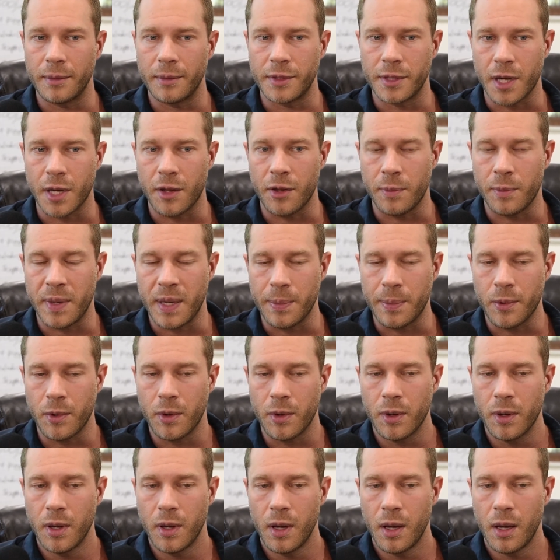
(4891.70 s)
to other
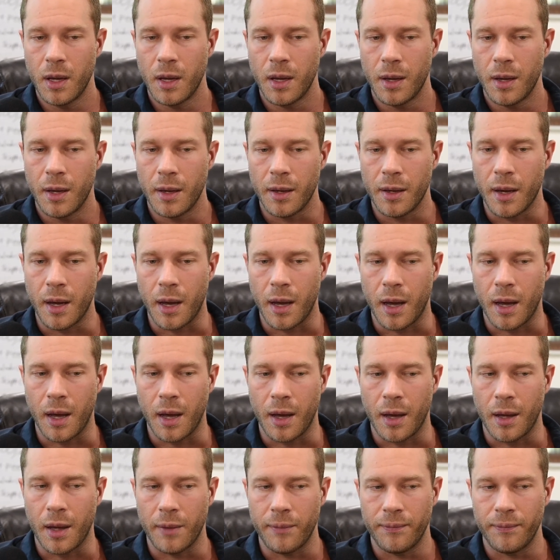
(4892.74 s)
people.
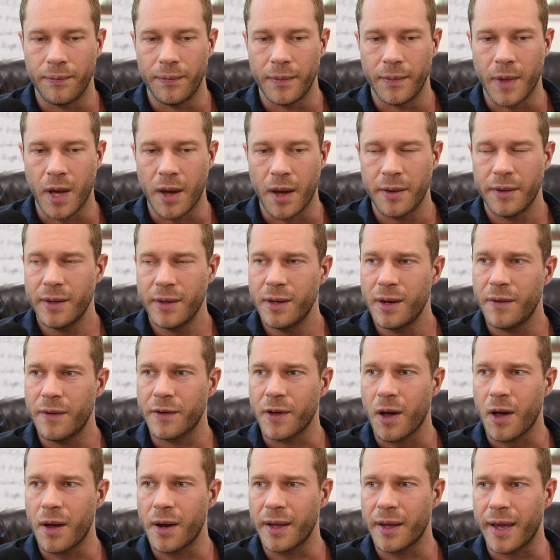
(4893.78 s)
Uh, oddly enough,
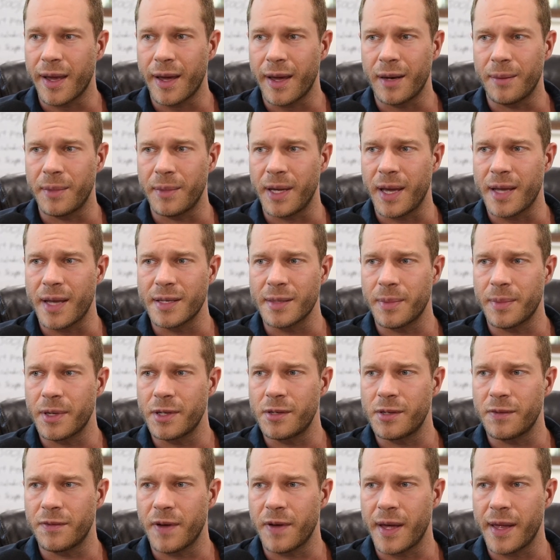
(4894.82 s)
Khan Academy has a
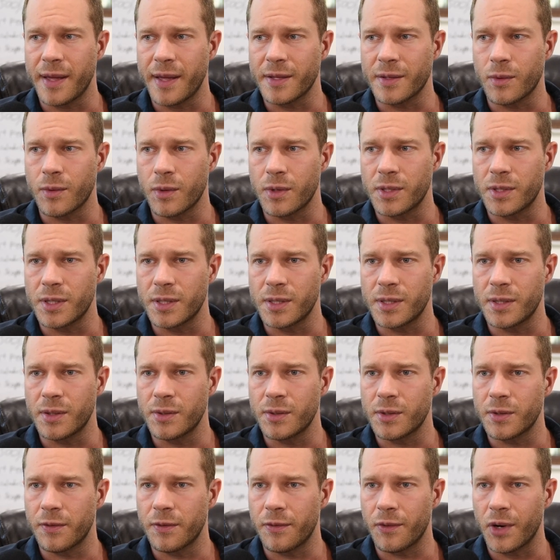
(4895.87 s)
bunch of finance courses, and
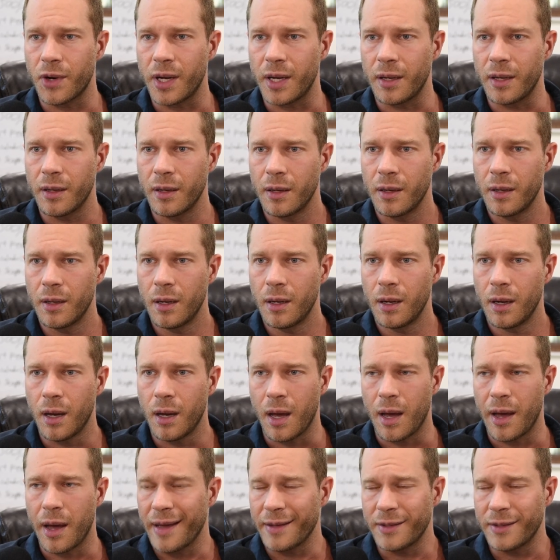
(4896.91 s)
those are free.
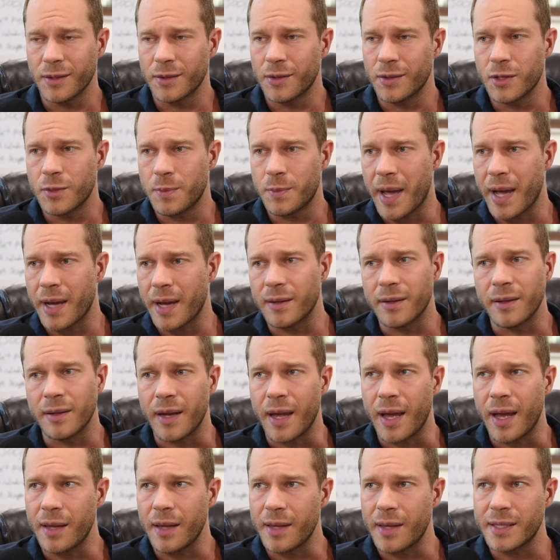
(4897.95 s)
Uh, I took those back in the
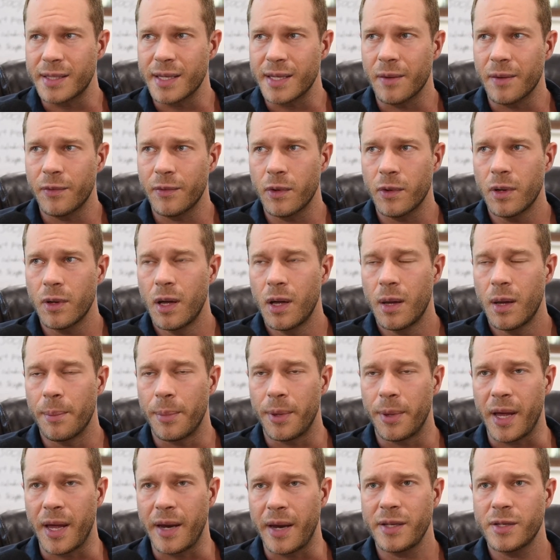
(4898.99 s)
day. That's helpful.
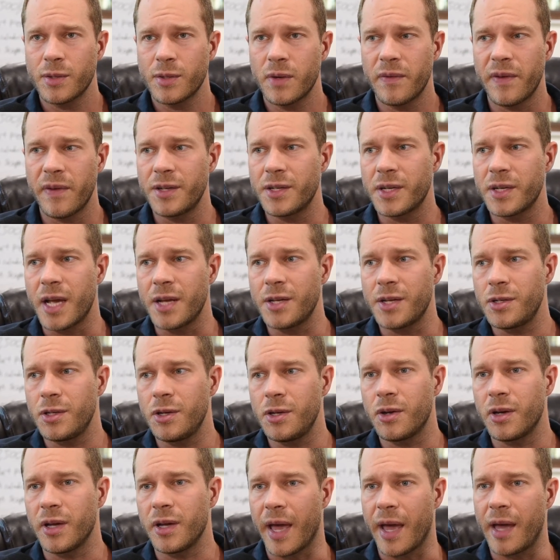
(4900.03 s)
But any sort of education
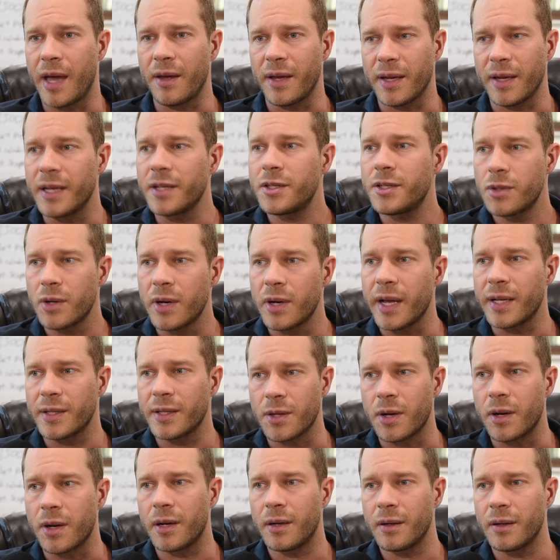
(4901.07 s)
you can get, like get your hands
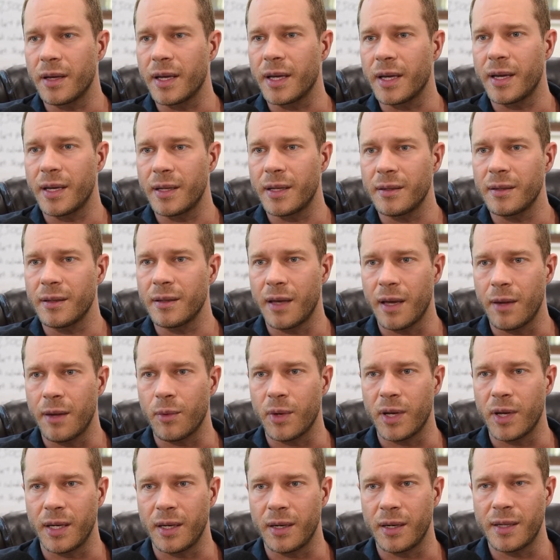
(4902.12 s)
on it, like get get
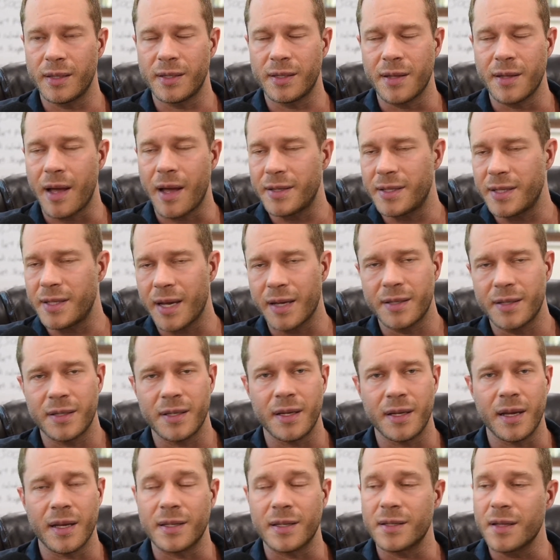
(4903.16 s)
reading. It's not
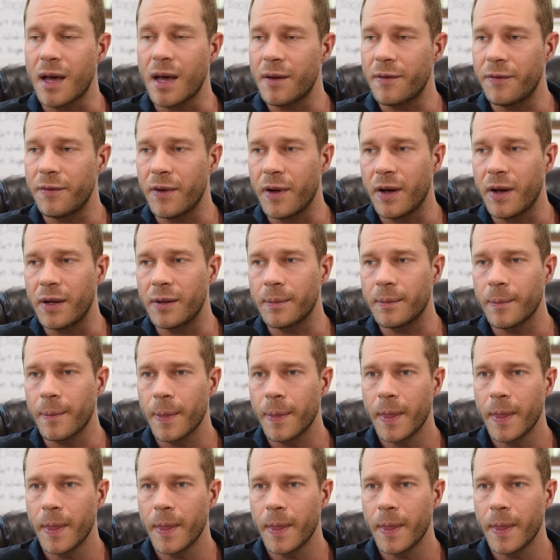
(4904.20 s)
sexy, it's not fun,